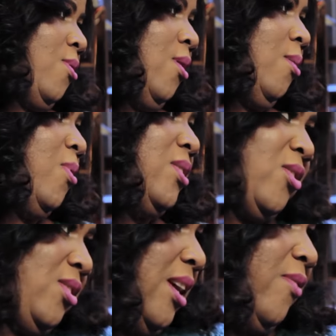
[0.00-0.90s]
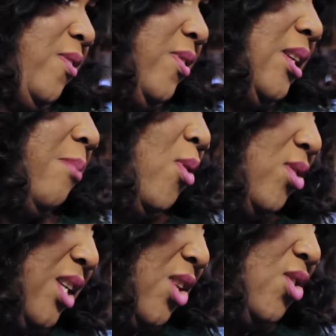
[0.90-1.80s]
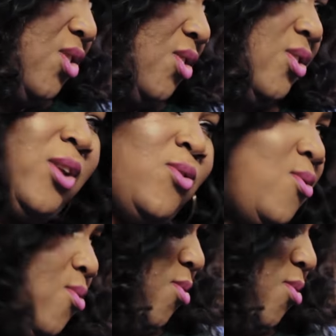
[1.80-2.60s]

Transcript: Mm. Because I just sang it for the first time on stage. So I don't know.